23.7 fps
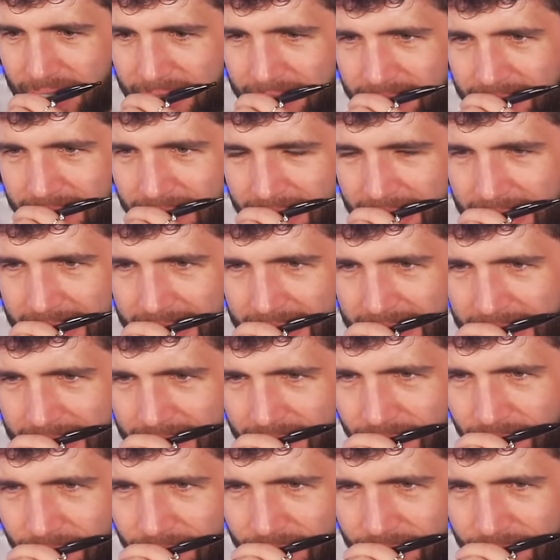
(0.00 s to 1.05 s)
trying to find
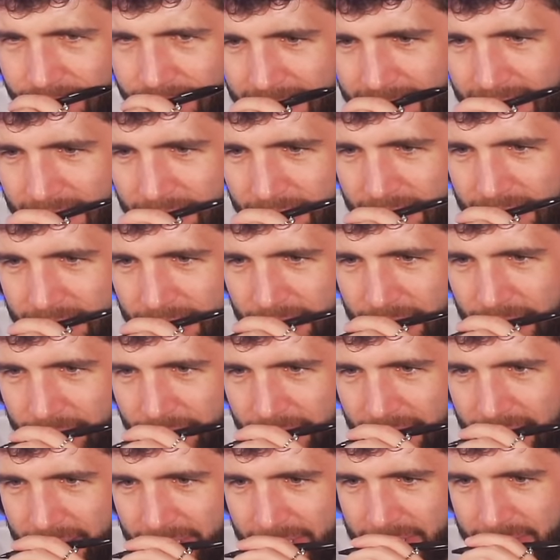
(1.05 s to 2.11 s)
it. It was a
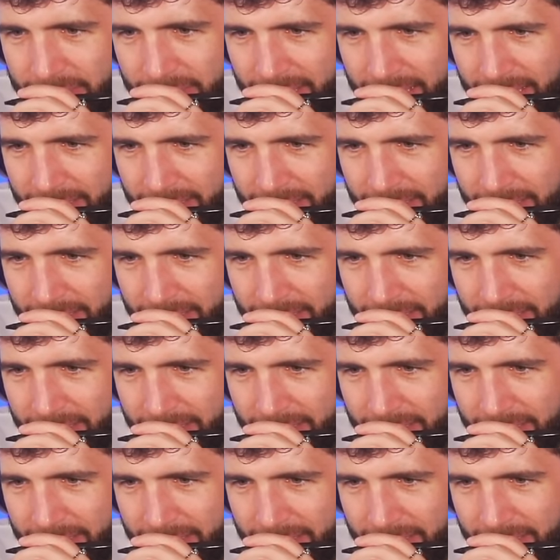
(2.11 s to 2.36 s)
good post,